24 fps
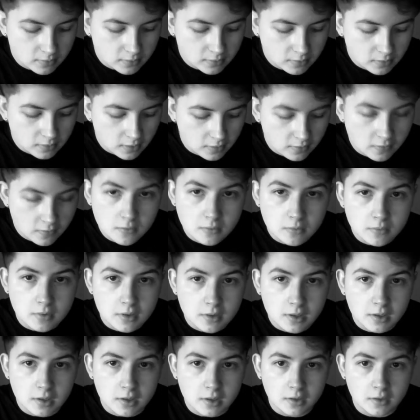There's not
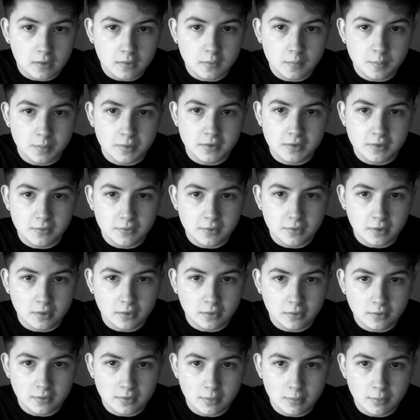really a specific
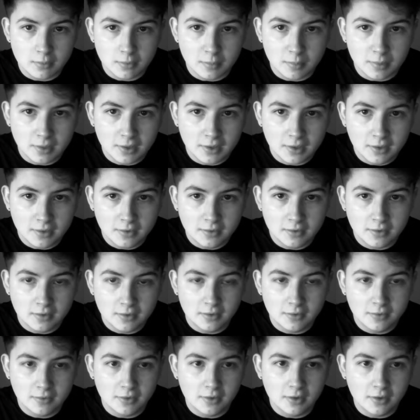concept or plan to
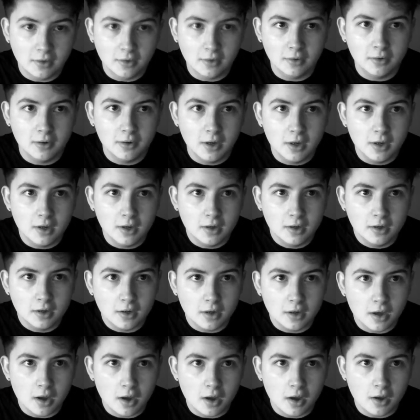this video,
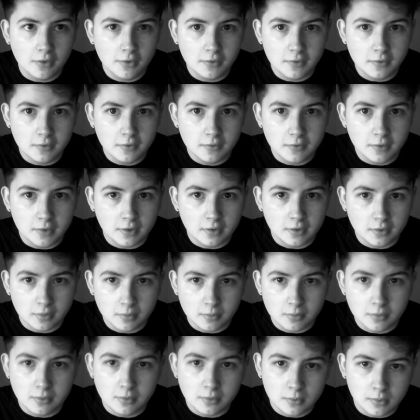other than the fact I
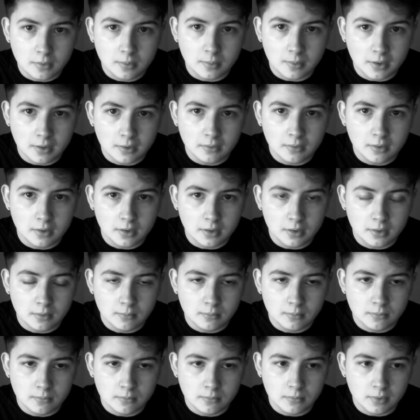want to talk about
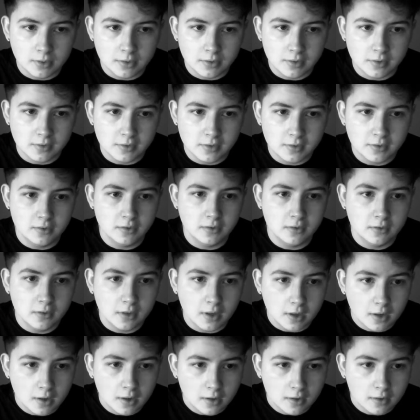my transition
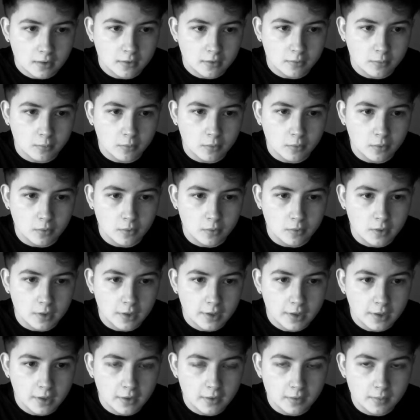and what
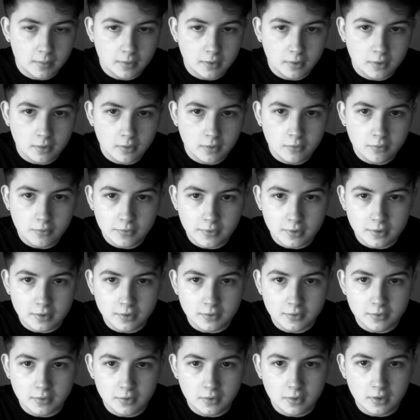has been going on for the
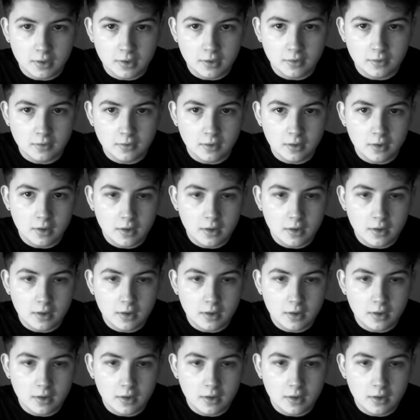last few years,